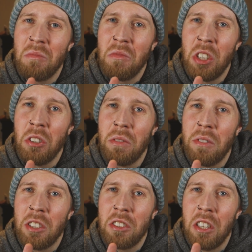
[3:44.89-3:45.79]
you're
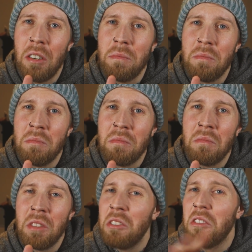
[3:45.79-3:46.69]
first on,
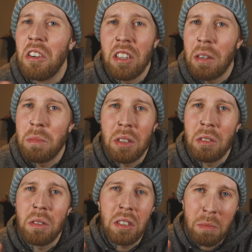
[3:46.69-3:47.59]
you're all
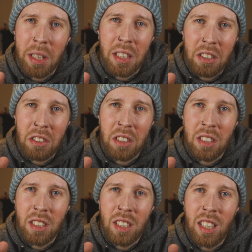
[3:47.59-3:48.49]
absolutely smashed.
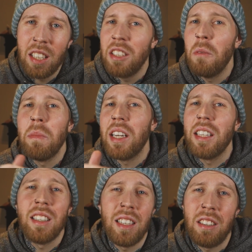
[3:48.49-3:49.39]
You're
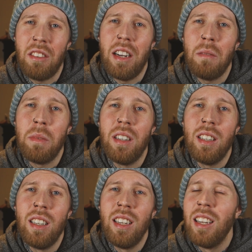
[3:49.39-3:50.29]
playing like crap.
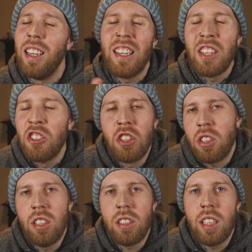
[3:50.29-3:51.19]
You're just
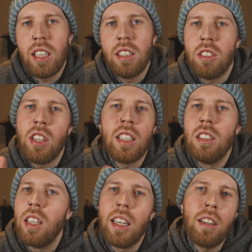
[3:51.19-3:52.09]
going to look idiots.
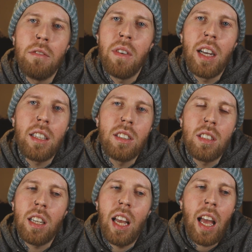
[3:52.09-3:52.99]
Chances are it could
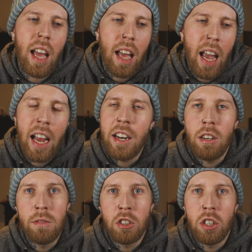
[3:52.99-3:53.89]
affect any
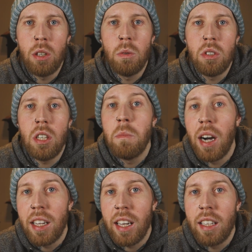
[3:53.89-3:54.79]
other shows that you
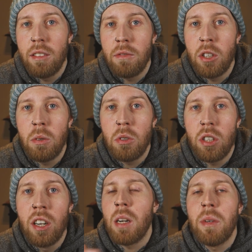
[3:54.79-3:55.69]
might get in the
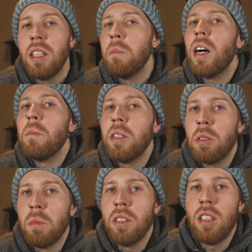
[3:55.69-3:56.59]
future. I mean, there might be
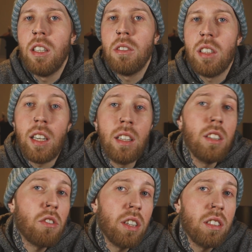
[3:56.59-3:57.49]
someone though who's taking an
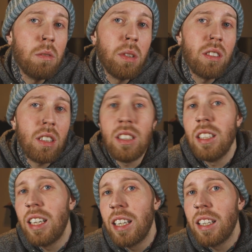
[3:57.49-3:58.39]
interest in your music
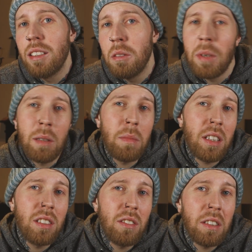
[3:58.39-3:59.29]
online, might be
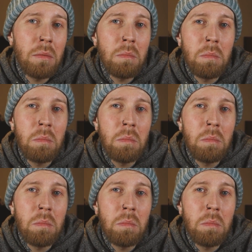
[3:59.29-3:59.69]
considering